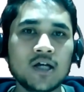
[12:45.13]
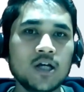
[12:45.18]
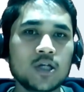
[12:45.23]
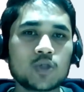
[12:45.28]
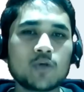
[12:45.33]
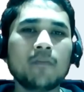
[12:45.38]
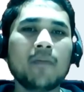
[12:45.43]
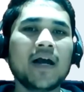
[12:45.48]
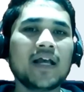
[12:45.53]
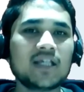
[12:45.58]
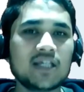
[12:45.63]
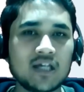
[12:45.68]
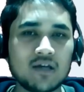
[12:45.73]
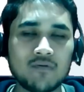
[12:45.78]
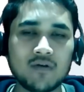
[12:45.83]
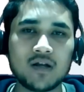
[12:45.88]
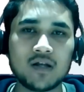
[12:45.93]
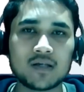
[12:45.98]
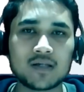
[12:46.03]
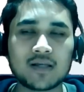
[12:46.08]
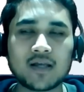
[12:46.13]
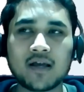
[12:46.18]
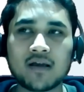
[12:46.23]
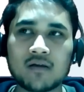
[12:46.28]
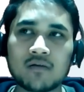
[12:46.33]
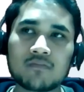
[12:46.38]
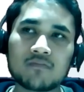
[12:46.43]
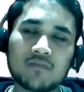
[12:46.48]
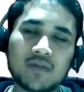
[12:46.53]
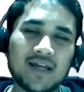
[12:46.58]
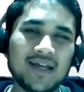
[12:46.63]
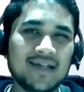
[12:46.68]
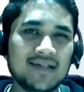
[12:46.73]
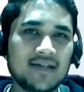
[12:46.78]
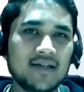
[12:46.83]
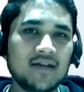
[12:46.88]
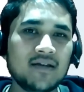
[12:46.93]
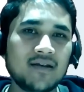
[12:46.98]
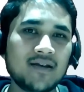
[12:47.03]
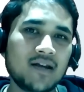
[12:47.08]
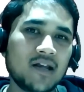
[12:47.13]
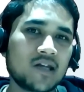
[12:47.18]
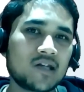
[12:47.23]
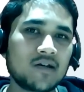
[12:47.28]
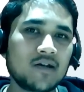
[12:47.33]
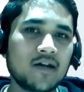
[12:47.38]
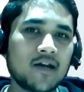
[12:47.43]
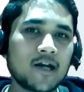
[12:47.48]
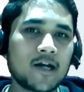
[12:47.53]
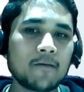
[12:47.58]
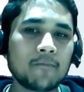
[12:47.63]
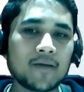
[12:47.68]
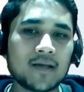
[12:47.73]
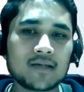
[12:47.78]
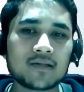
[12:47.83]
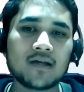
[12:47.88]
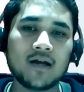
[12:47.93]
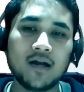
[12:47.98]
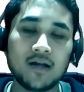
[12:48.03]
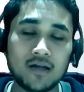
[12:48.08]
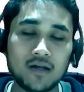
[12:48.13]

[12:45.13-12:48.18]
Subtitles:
So MySQL is like easy relational database.